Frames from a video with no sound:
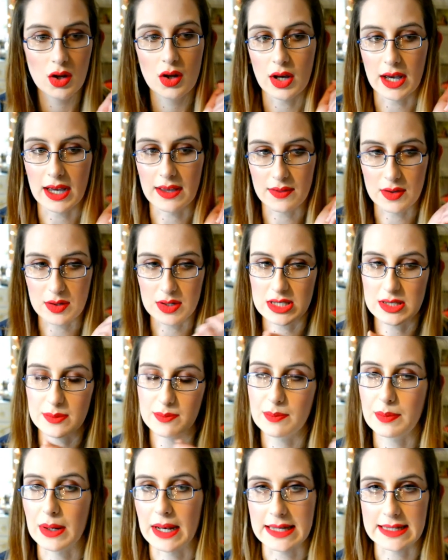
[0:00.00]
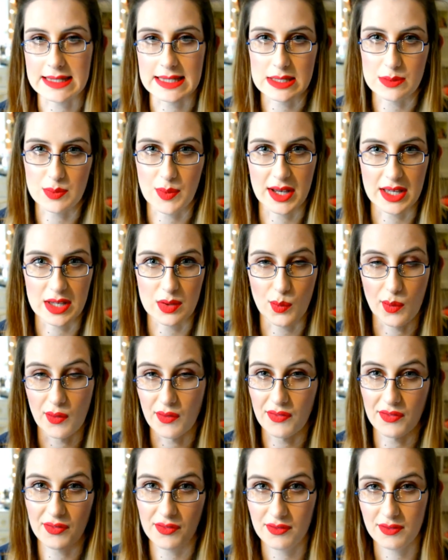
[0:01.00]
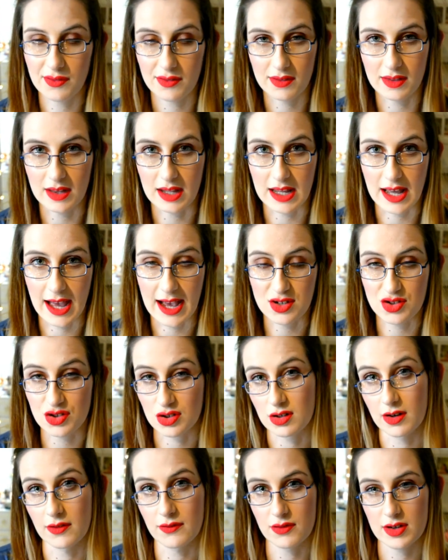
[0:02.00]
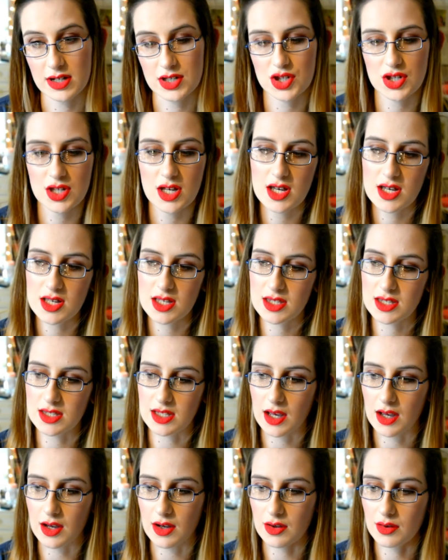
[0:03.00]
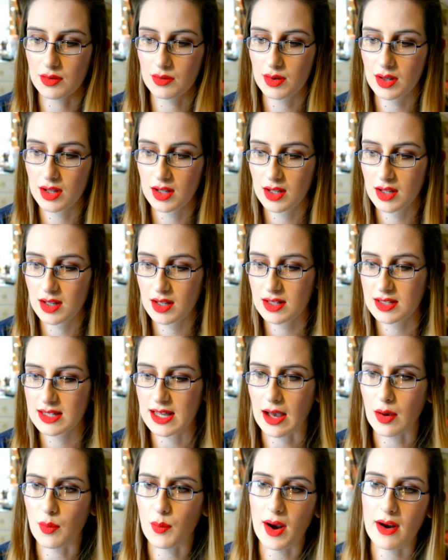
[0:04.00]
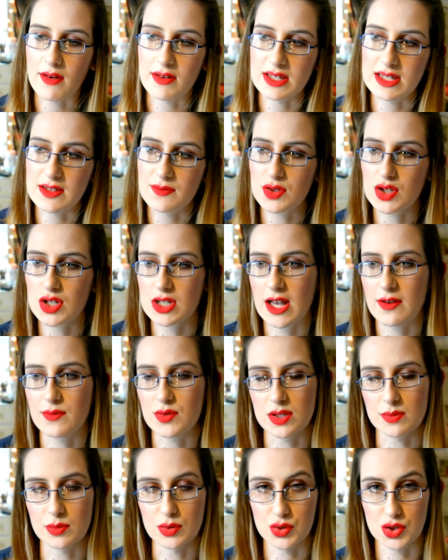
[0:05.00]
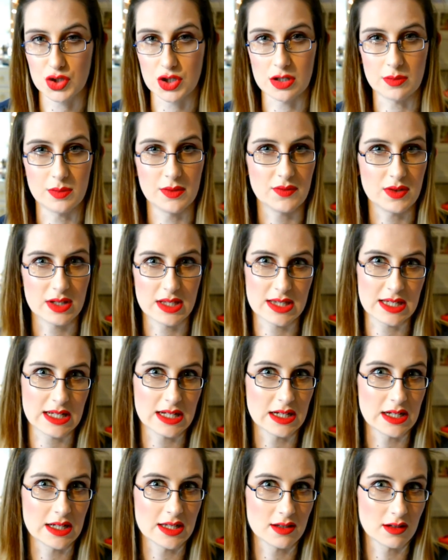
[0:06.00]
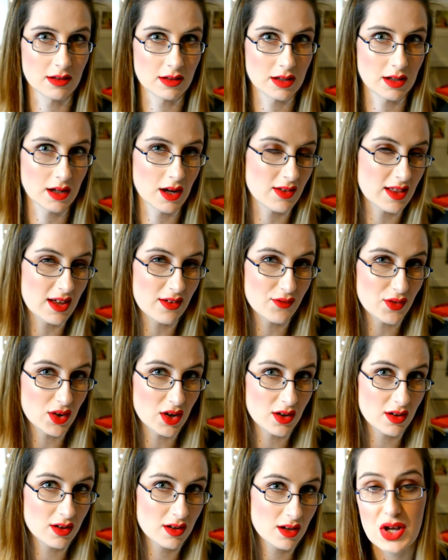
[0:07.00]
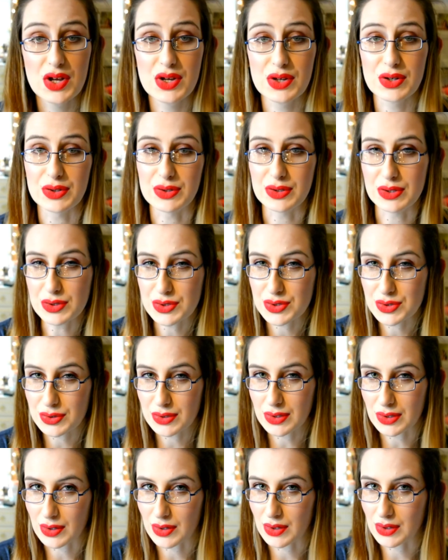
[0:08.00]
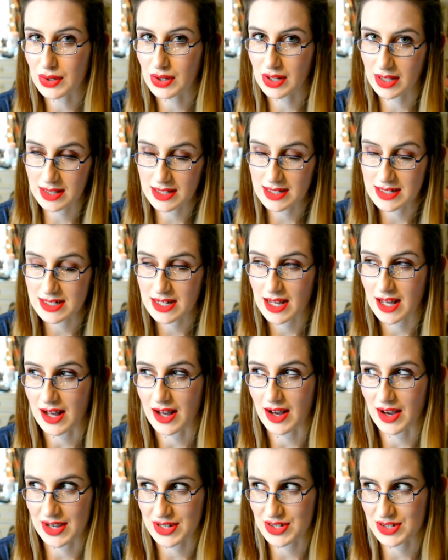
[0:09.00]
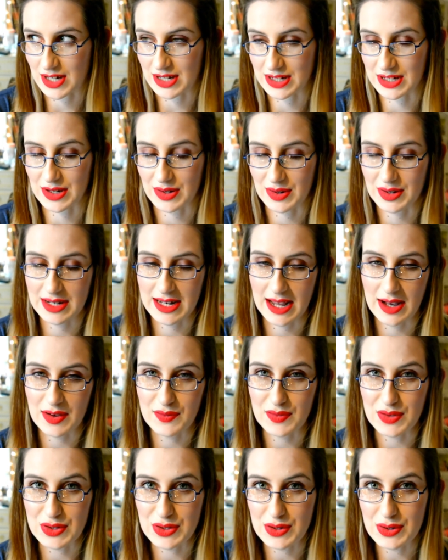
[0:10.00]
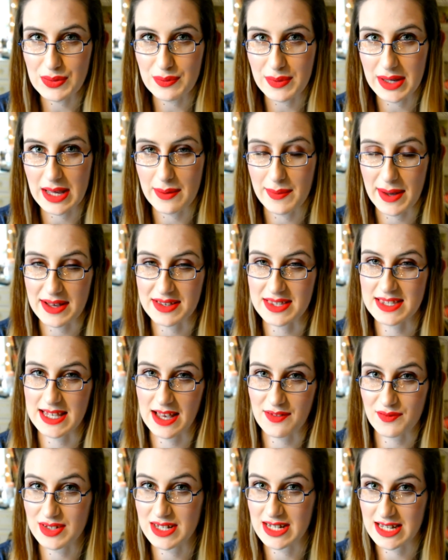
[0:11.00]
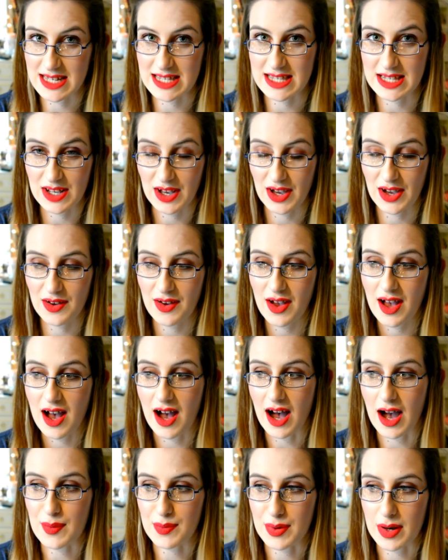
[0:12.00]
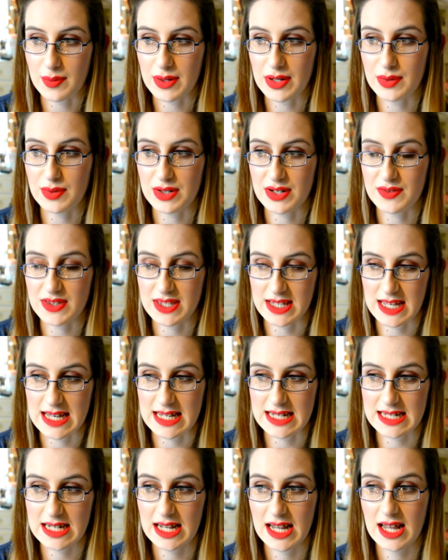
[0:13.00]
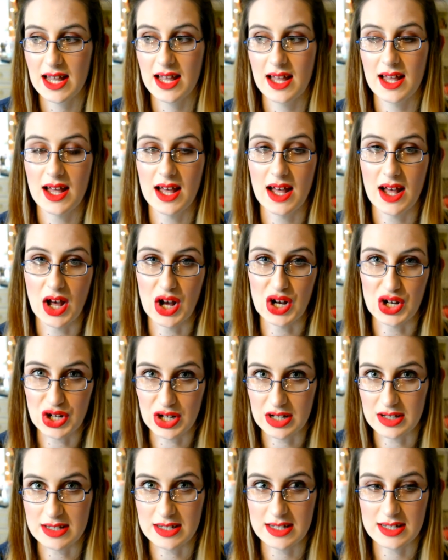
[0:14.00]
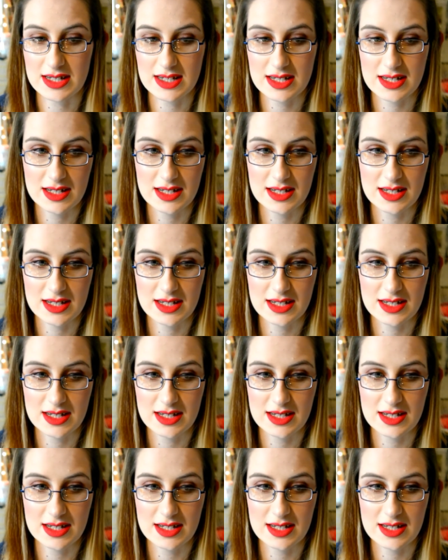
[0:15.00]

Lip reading: in those places where you want the extra coverage. So yeah, whereas if you just have a small tube of concealer, it's not gonna go that far. Neutral or coloured eyeshadow? Now, if you knew me about 7 years ago, I probably would have said a coloured